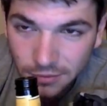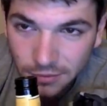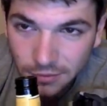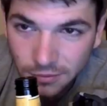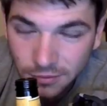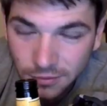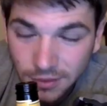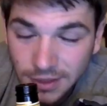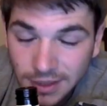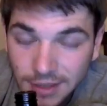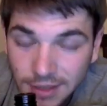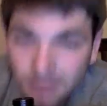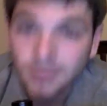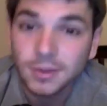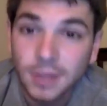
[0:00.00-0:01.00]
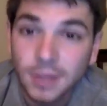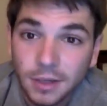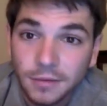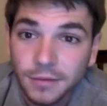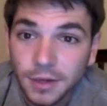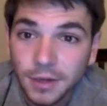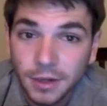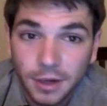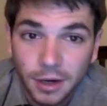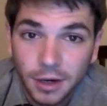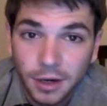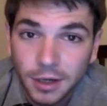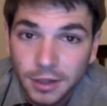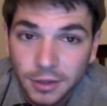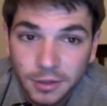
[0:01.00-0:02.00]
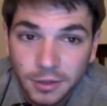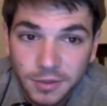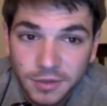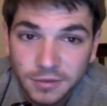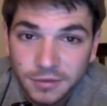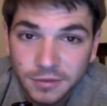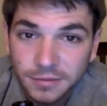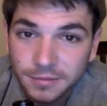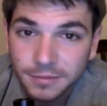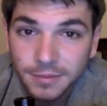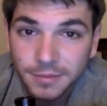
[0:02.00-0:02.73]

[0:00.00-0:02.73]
ridiculously unfair card in terms of